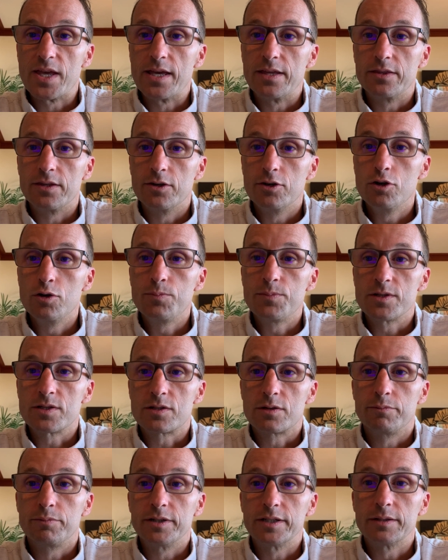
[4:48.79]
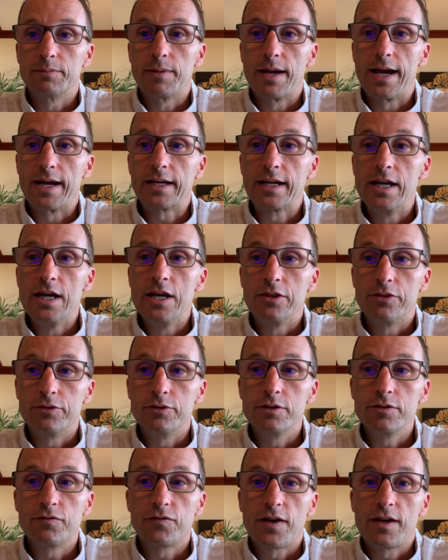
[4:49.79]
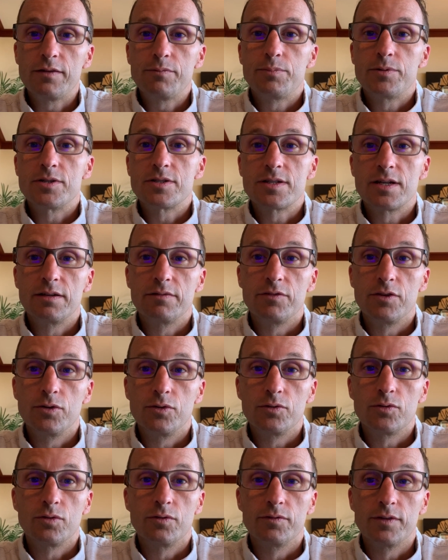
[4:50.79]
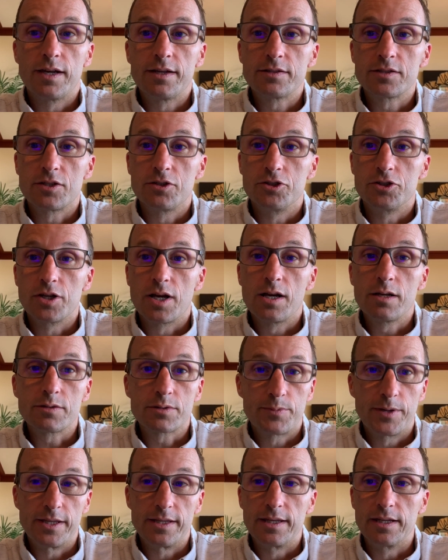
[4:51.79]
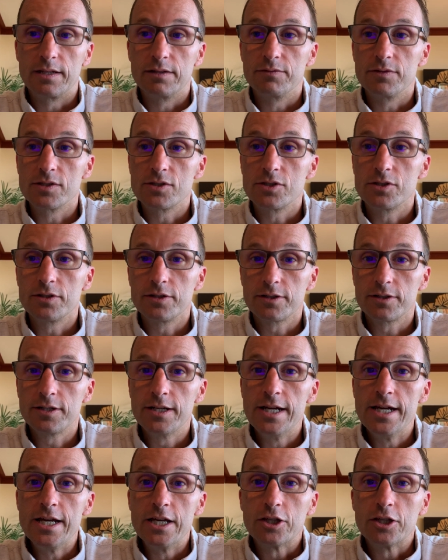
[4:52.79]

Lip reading: And the hope is to bring back 35% of those who have lost their jobs by the end of this year.